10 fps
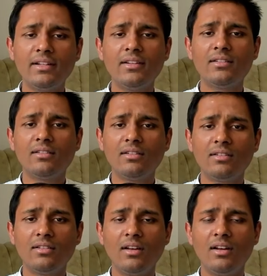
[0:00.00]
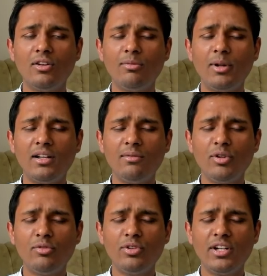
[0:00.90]
this, sir or madam. You
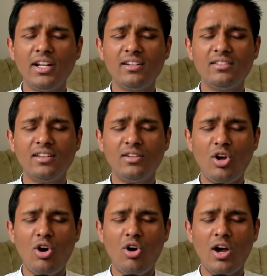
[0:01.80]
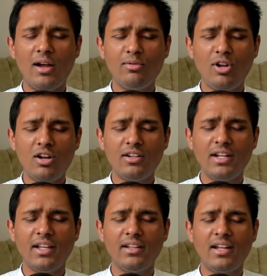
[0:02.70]
have to directly say, no, I am not
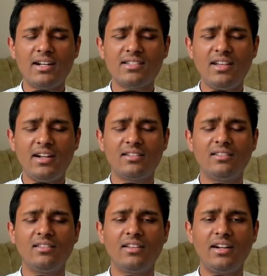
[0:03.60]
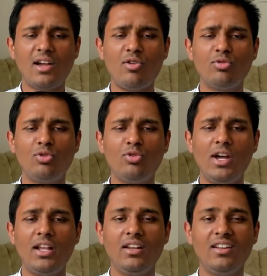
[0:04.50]
drinking. That's it. Get out. Go to
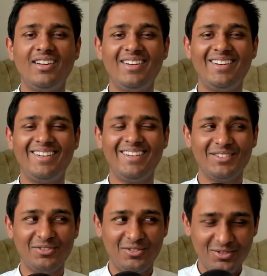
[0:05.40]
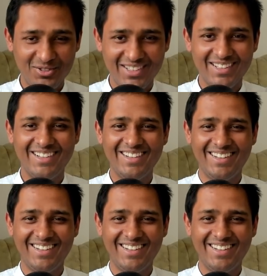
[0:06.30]
hell. No, no, don't say that.